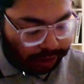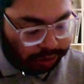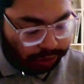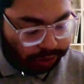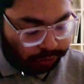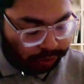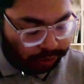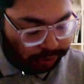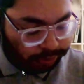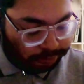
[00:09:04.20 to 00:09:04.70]

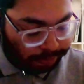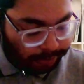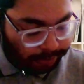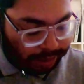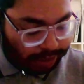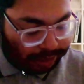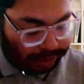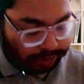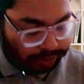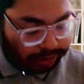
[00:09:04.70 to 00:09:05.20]
use male
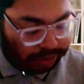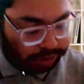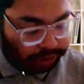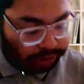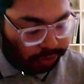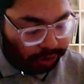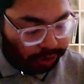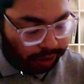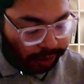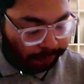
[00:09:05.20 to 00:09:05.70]
as 0,
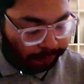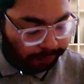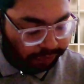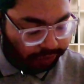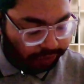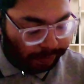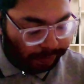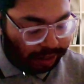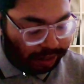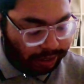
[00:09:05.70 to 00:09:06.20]

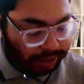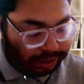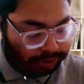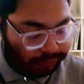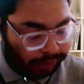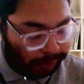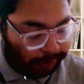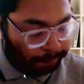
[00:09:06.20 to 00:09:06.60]
female as 1.